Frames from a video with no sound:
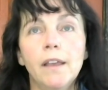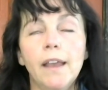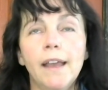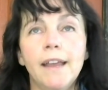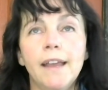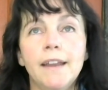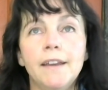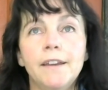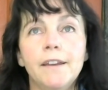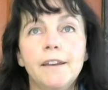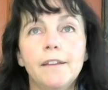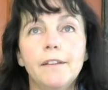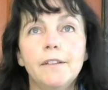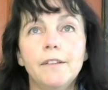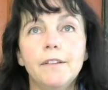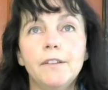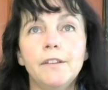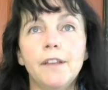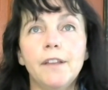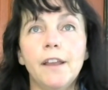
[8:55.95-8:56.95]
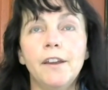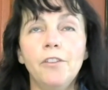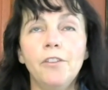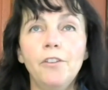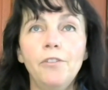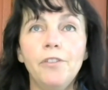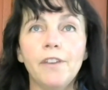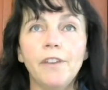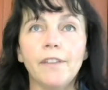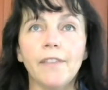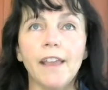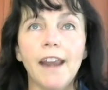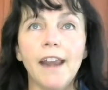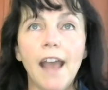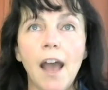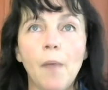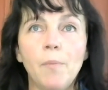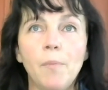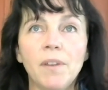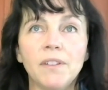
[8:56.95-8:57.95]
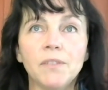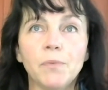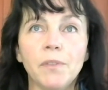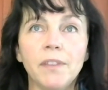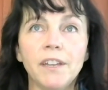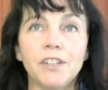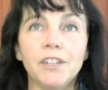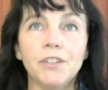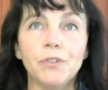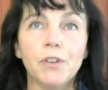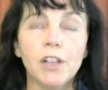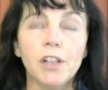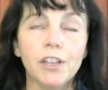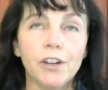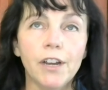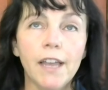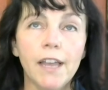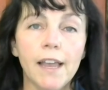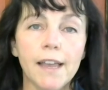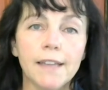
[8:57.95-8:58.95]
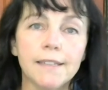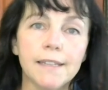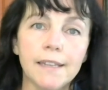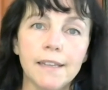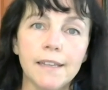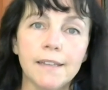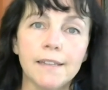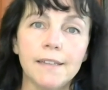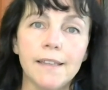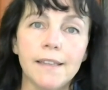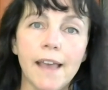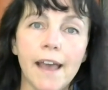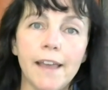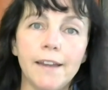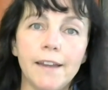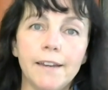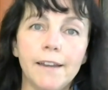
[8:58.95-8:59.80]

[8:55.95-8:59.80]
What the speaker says: And another thing that happens when they do clear cuts is that